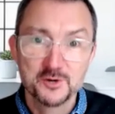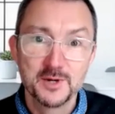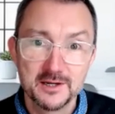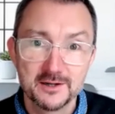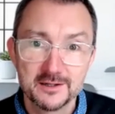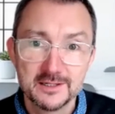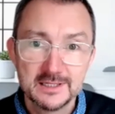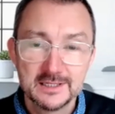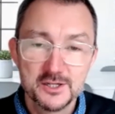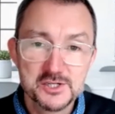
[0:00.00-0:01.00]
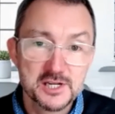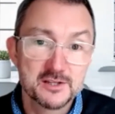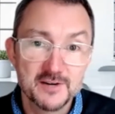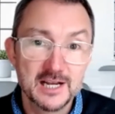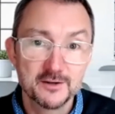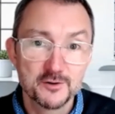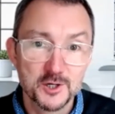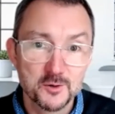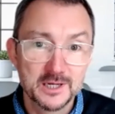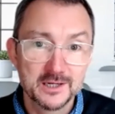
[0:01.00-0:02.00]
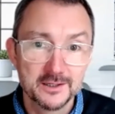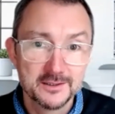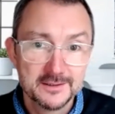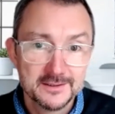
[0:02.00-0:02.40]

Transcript: you in and you see the value very quickly.